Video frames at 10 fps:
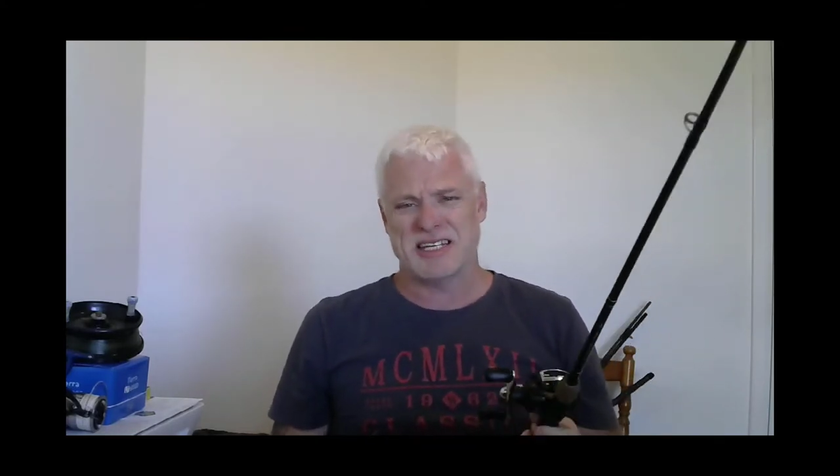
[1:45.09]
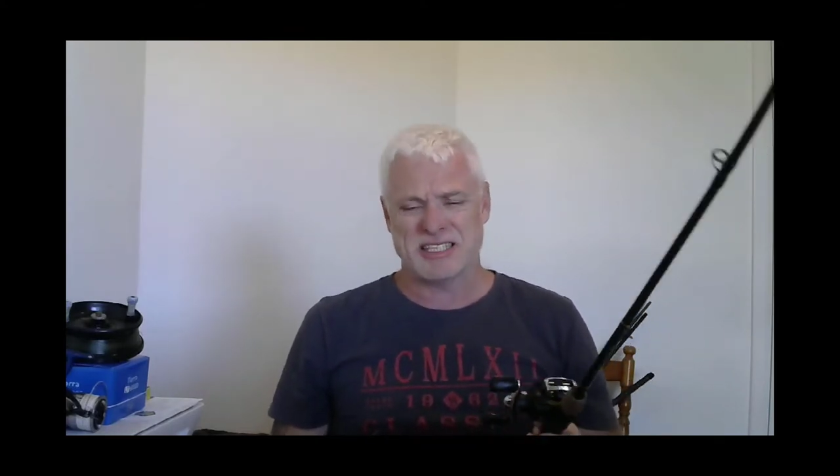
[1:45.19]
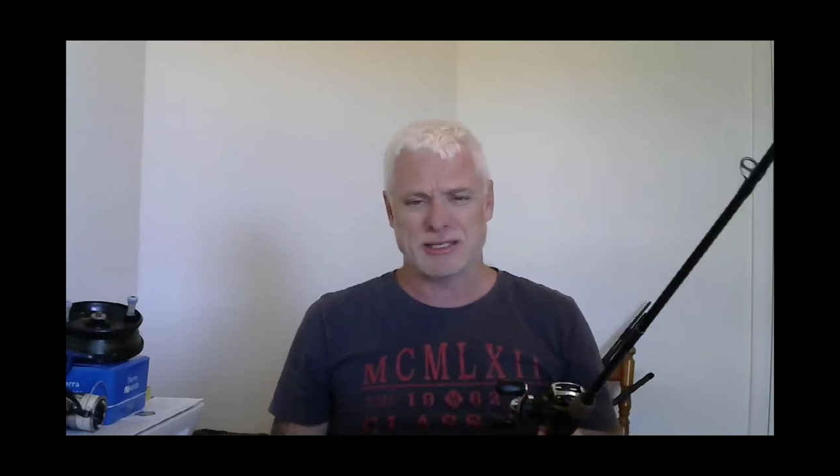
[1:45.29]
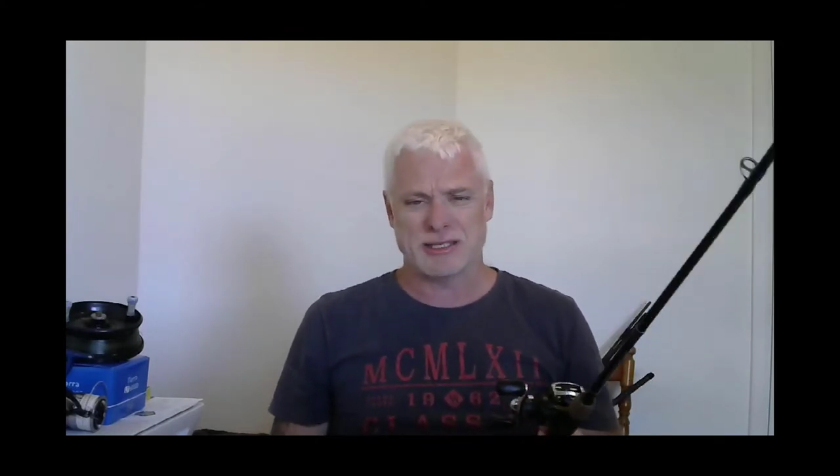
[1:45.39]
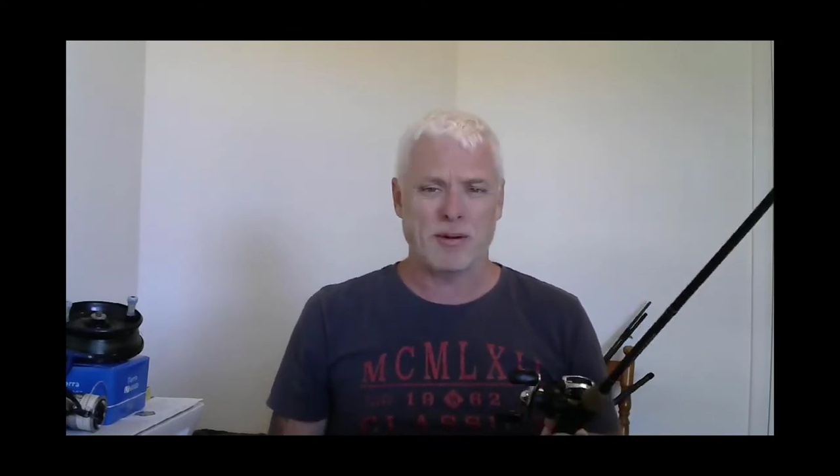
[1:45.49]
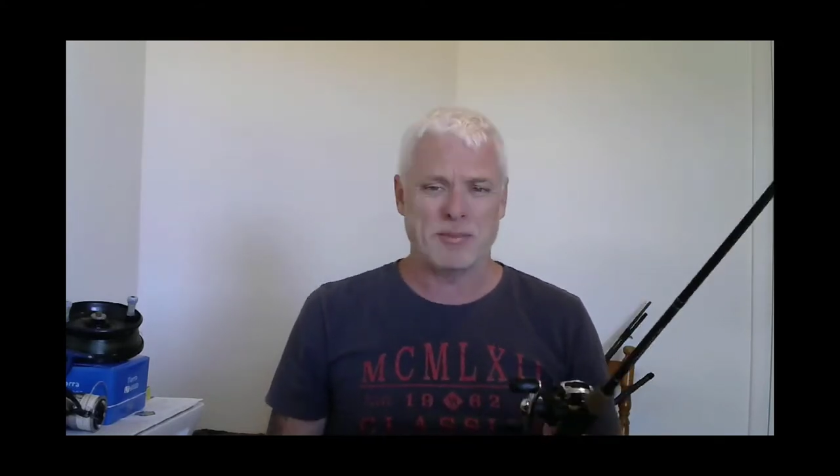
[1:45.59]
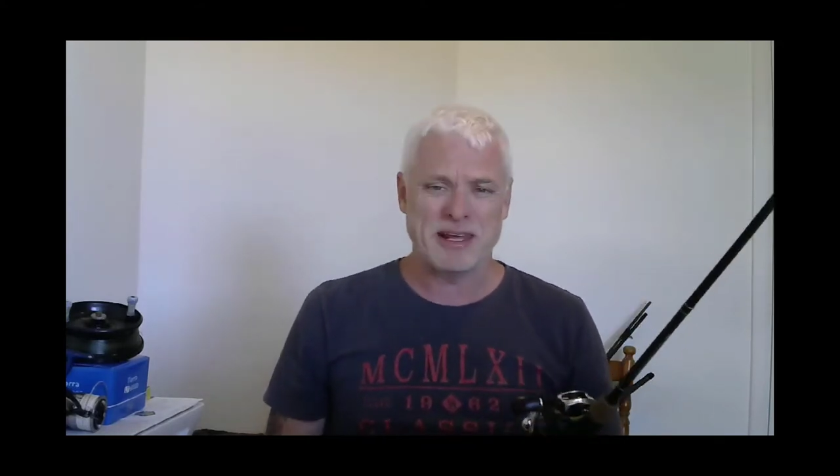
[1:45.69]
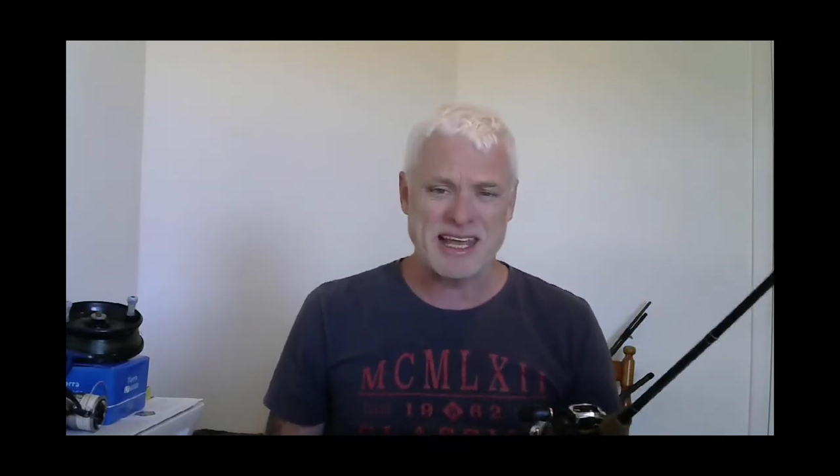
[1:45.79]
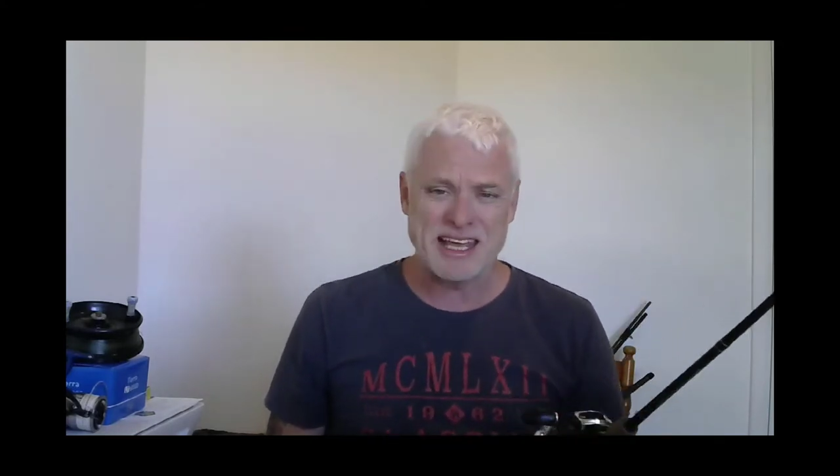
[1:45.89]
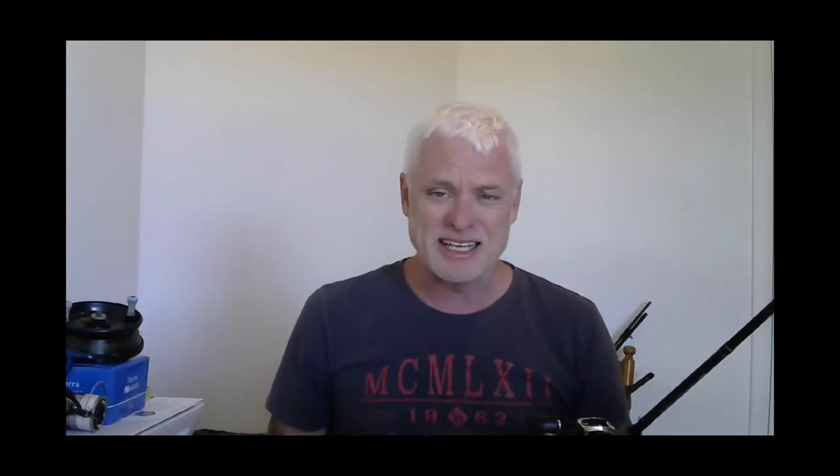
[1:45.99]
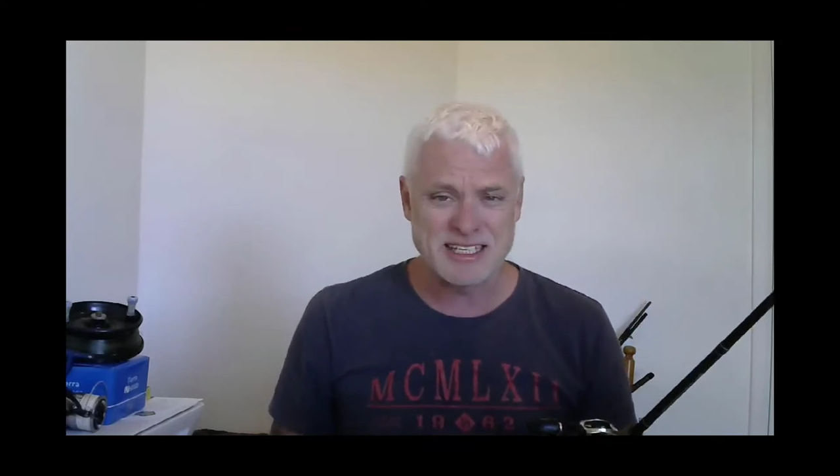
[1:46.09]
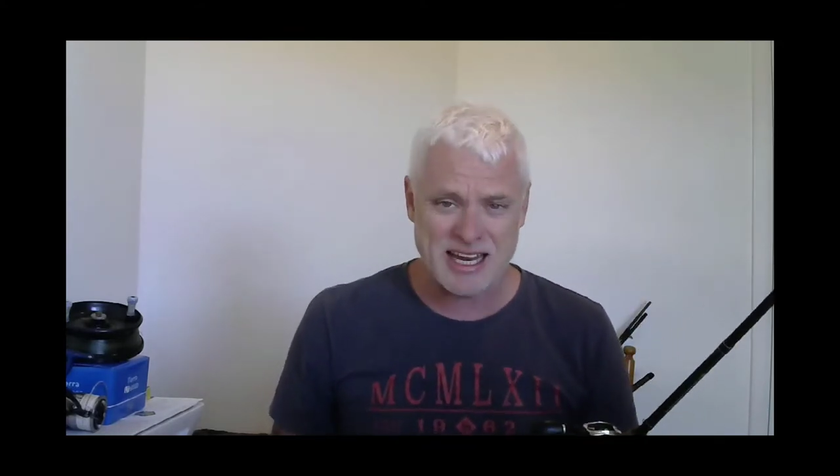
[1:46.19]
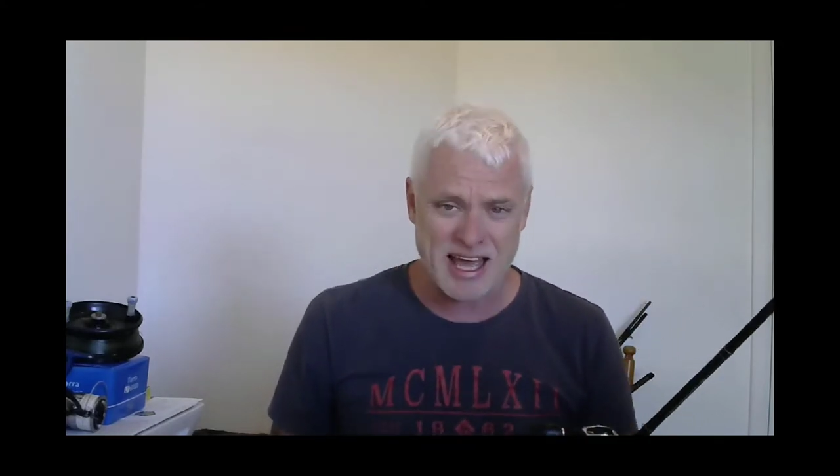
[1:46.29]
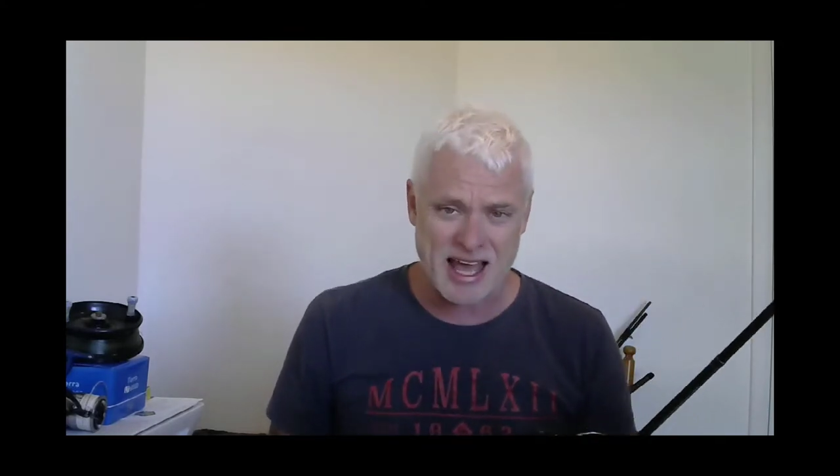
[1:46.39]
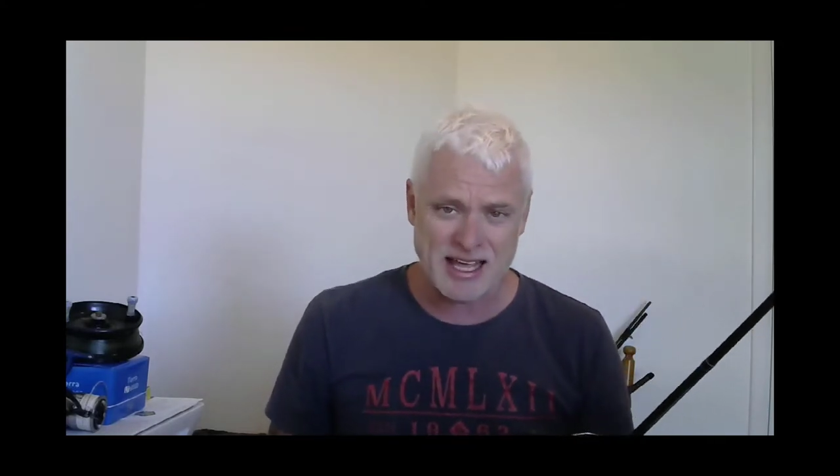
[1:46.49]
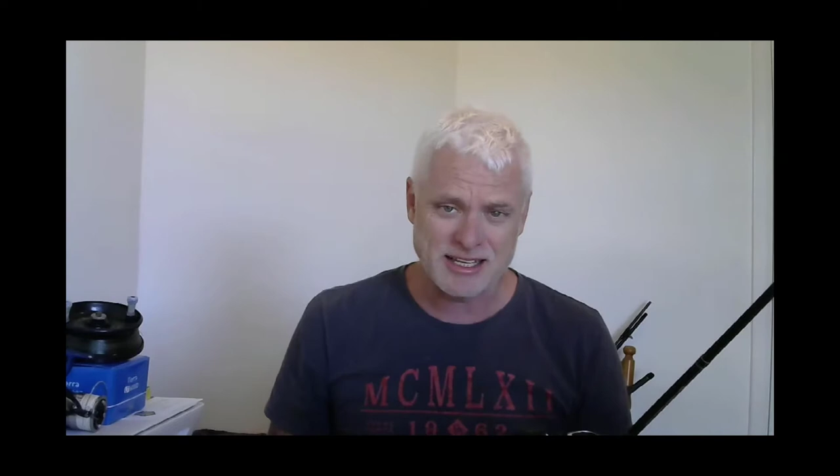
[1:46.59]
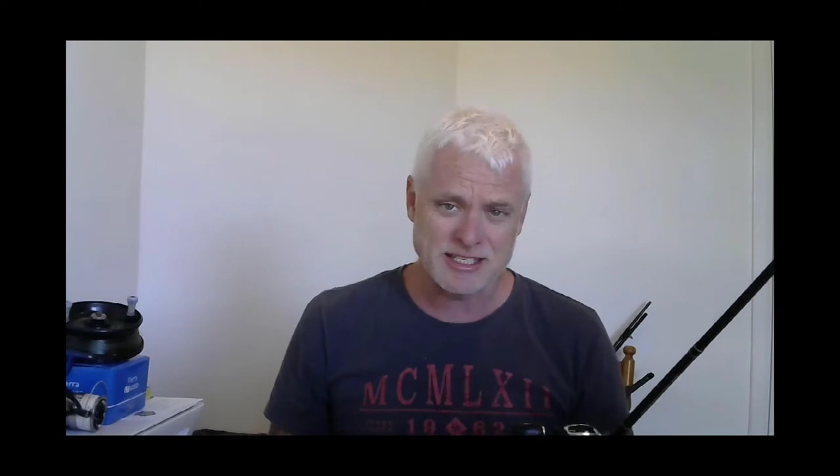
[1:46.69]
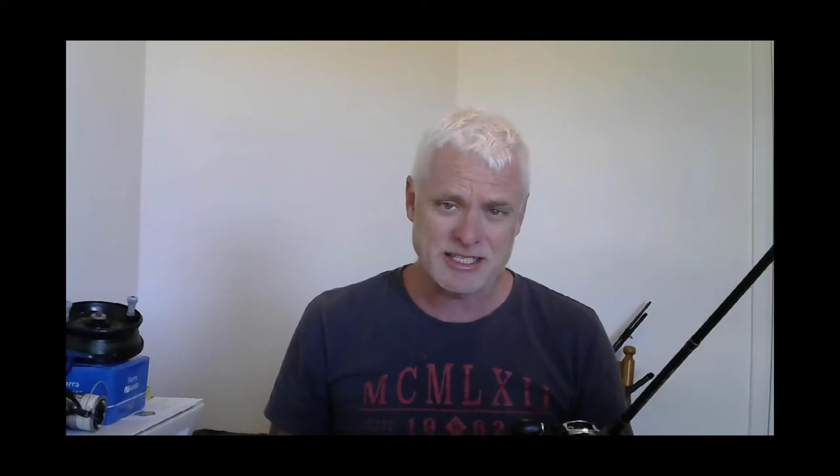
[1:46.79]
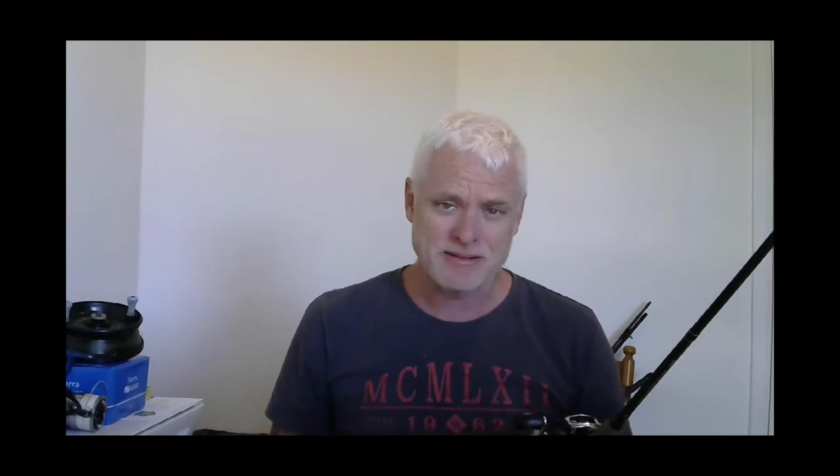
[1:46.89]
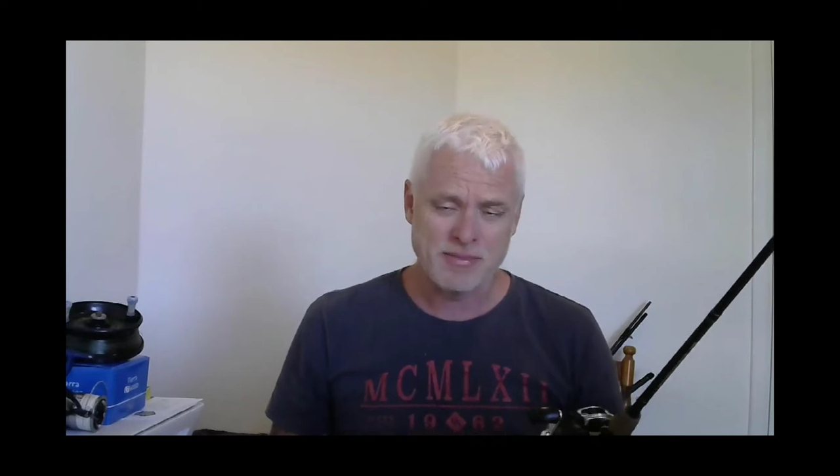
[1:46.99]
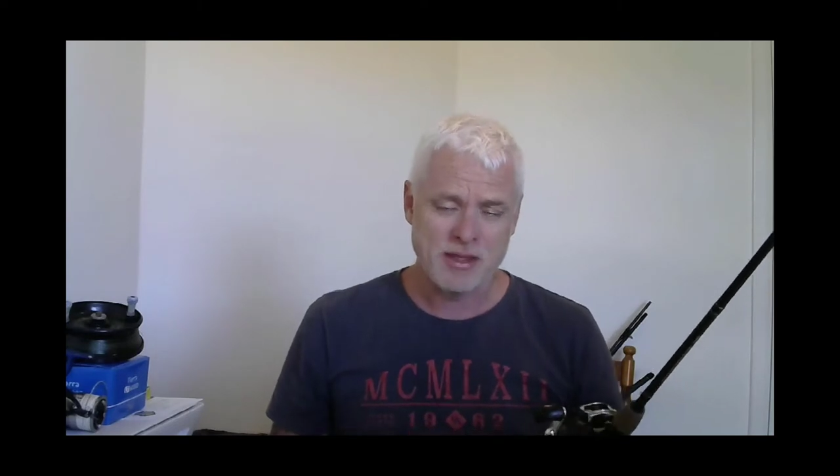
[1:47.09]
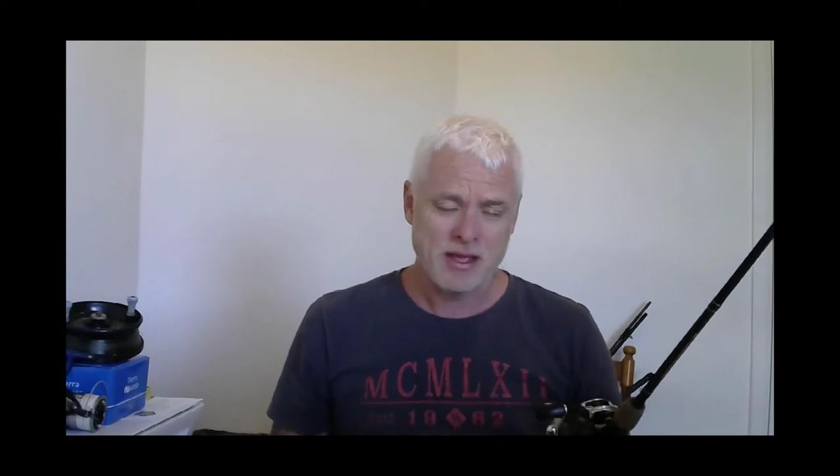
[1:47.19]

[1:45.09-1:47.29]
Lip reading: distance probably isn't as